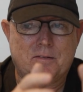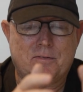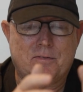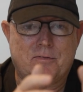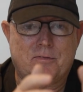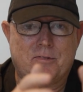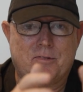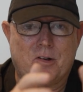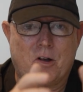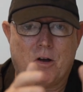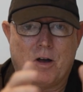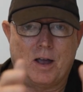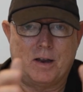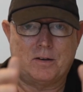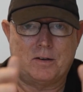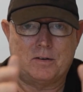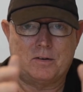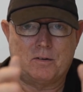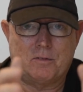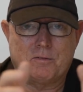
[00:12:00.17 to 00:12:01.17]

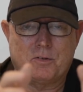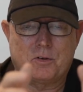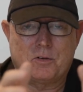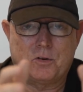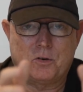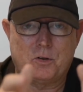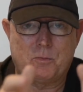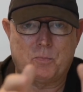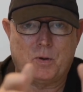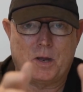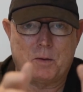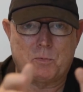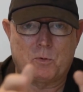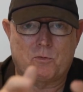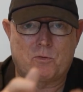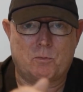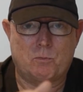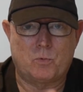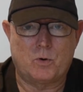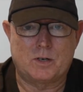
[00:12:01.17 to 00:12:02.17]
flight for two
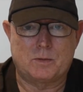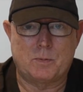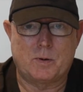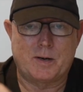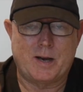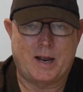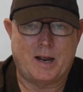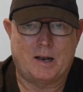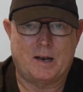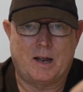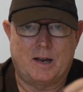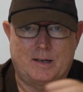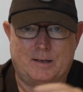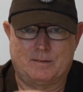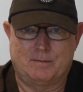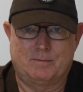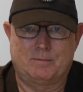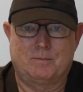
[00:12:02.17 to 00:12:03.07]
people from Brisbane to LA.